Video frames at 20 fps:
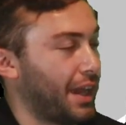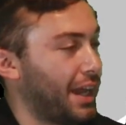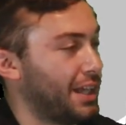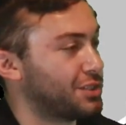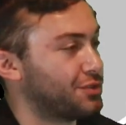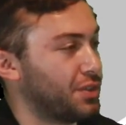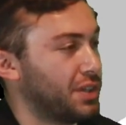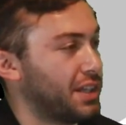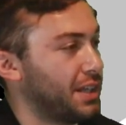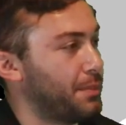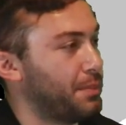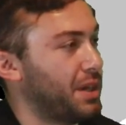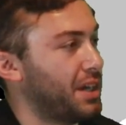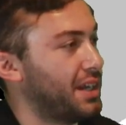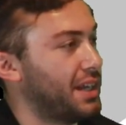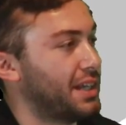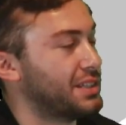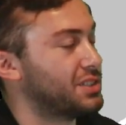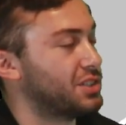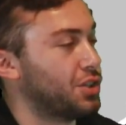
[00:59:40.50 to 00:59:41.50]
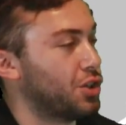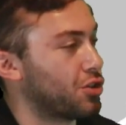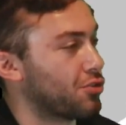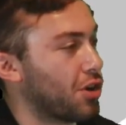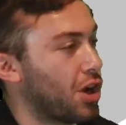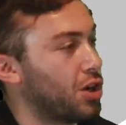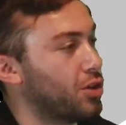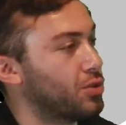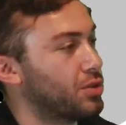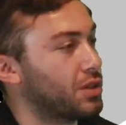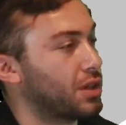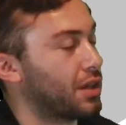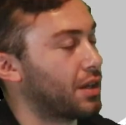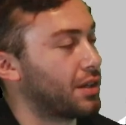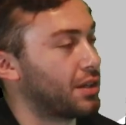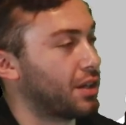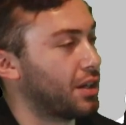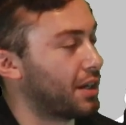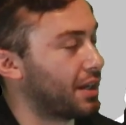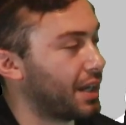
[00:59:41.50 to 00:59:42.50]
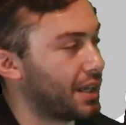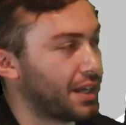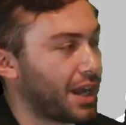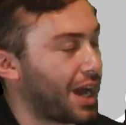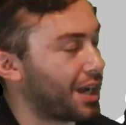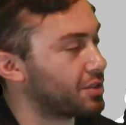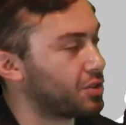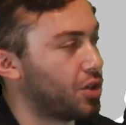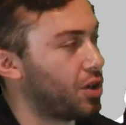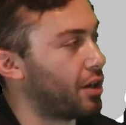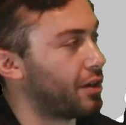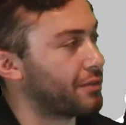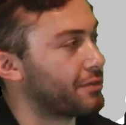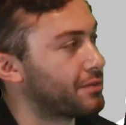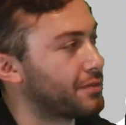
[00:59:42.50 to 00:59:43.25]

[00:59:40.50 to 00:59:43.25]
it's really been is Neuro gonna get knocked off?